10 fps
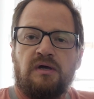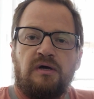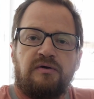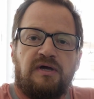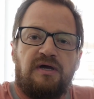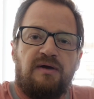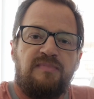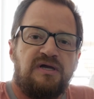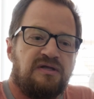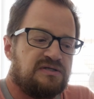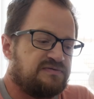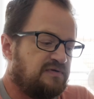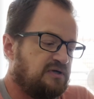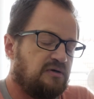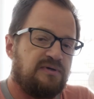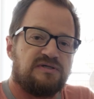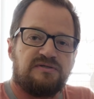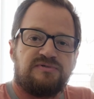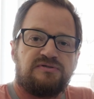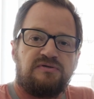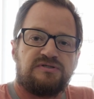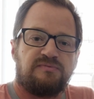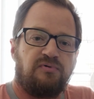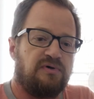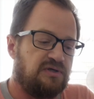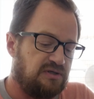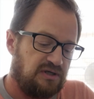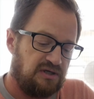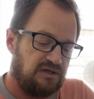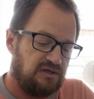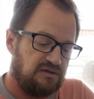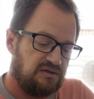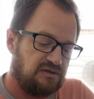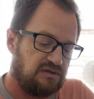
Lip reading: Okay, I'm making this video because I'm so disappointed in